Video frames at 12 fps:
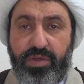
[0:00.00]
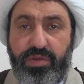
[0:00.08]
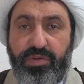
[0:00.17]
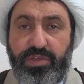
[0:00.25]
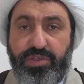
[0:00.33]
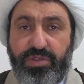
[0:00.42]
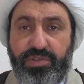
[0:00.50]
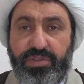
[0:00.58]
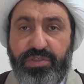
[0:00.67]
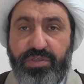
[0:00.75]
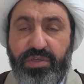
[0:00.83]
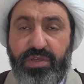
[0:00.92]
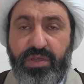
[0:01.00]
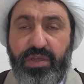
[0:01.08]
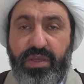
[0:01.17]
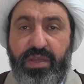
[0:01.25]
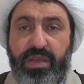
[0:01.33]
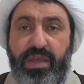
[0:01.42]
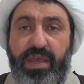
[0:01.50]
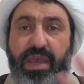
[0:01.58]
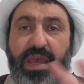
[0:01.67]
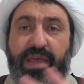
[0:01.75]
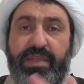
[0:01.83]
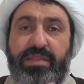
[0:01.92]
creatures
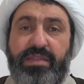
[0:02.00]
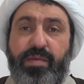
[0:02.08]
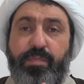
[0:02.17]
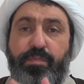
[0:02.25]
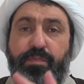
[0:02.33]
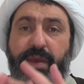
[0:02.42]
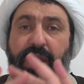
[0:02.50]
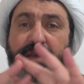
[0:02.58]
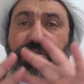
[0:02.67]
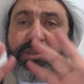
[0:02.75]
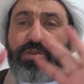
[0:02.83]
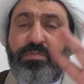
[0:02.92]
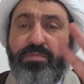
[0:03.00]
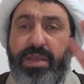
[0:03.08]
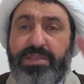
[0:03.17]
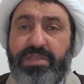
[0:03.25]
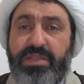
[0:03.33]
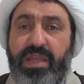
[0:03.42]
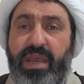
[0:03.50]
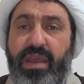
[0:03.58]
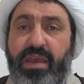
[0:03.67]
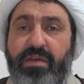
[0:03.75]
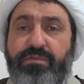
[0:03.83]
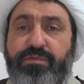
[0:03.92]
and the best
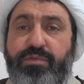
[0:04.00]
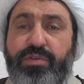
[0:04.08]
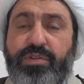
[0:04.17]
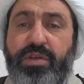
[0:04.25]
maslahah for